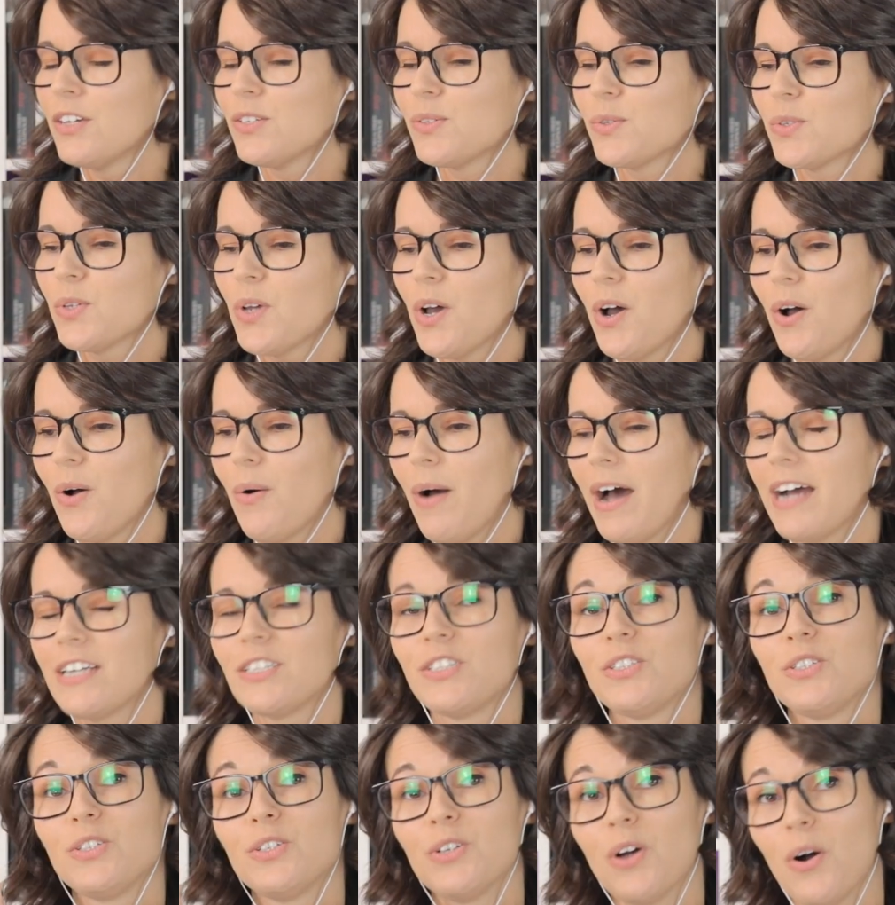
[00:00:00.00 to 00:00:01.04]
So I
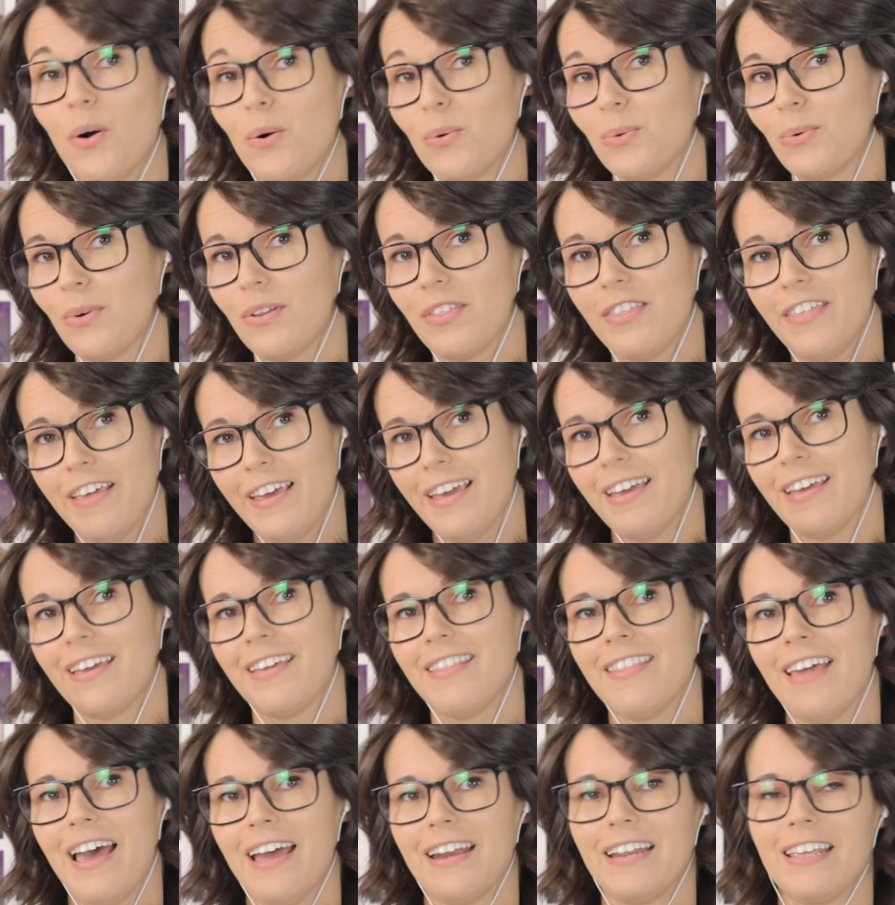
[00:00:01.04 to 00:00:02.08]
don't
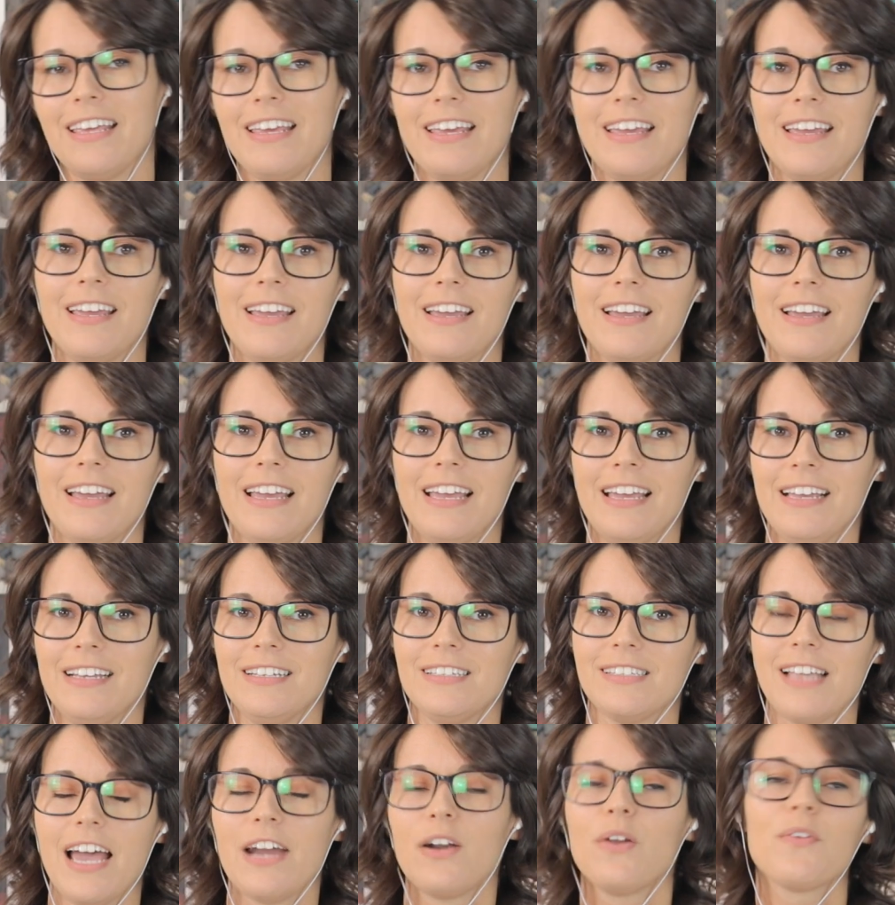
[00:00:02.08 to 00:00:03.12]
think that he
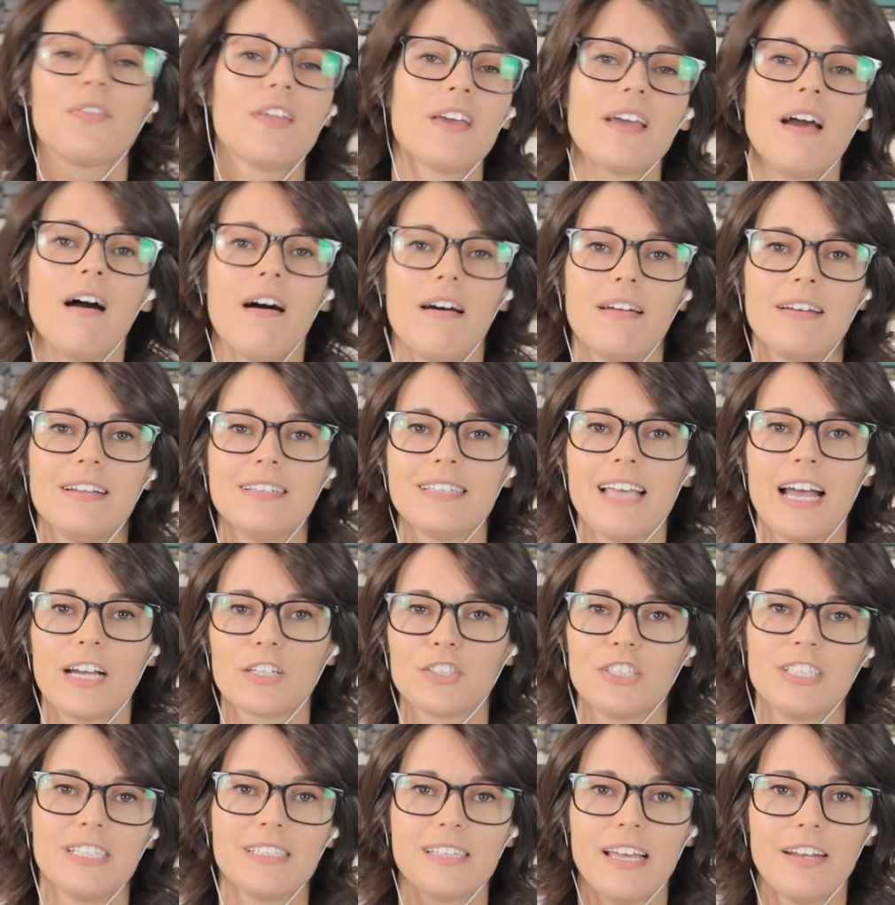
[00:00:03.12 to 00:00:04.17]
is, I don't think Hunt is
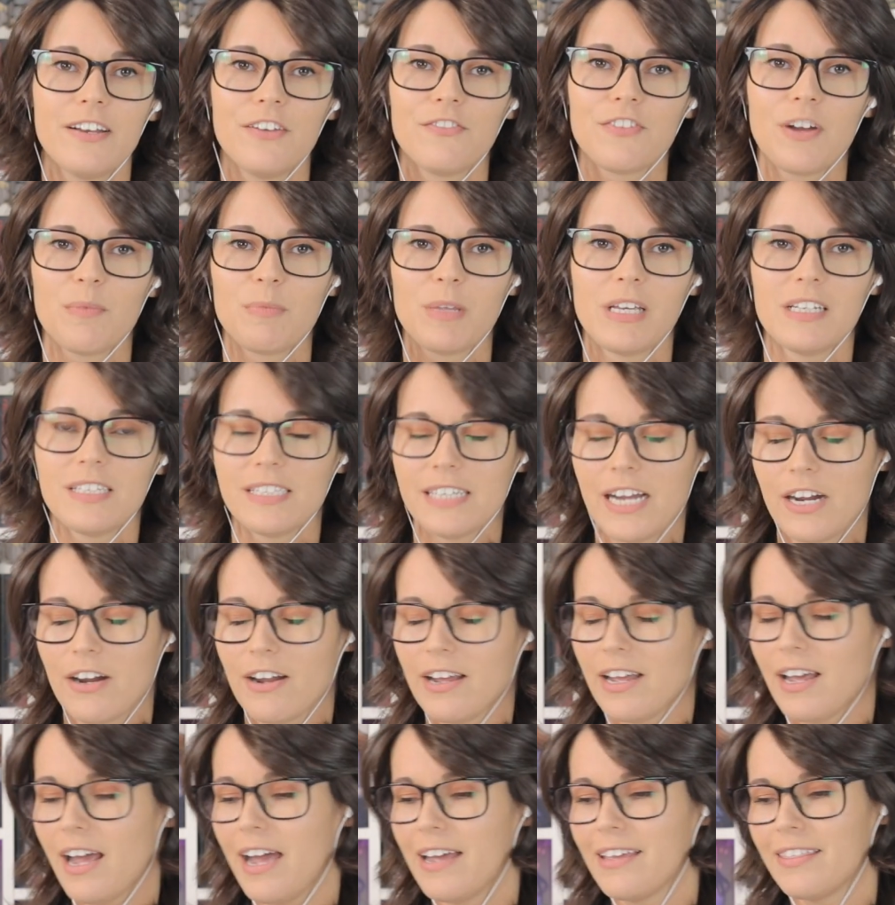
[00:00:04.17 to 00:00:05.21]
actually descended from the
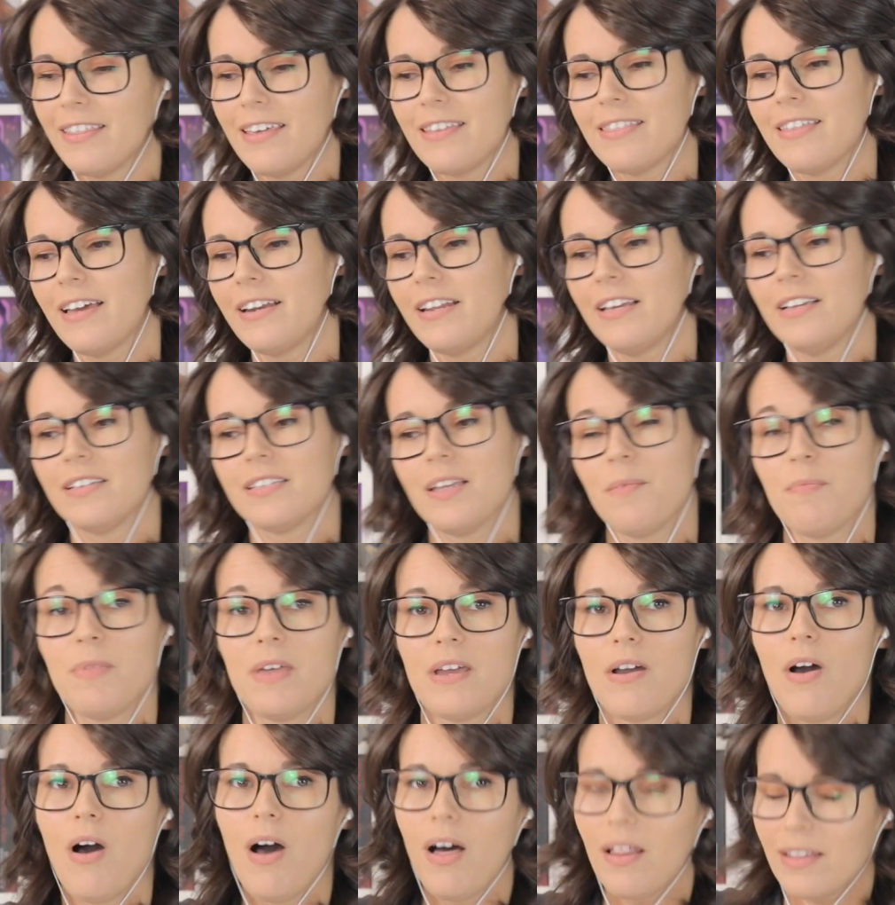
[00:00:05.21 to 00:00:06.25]
Asteri. I think that he is
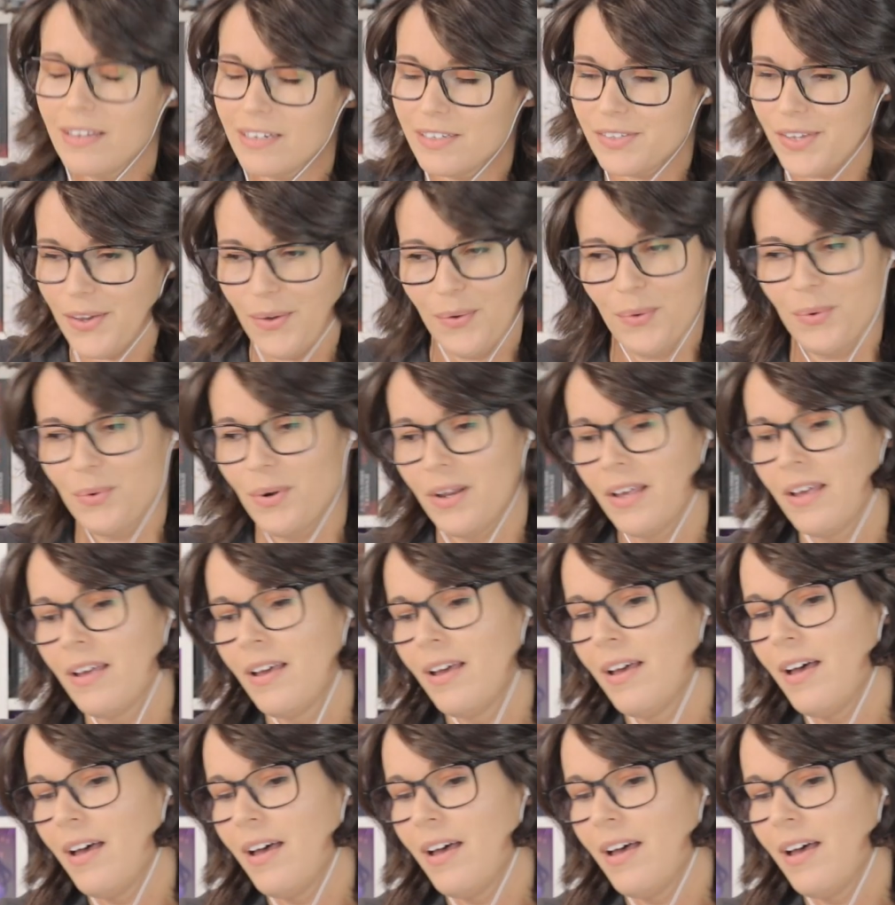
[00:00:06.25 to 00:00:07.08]
something all his own.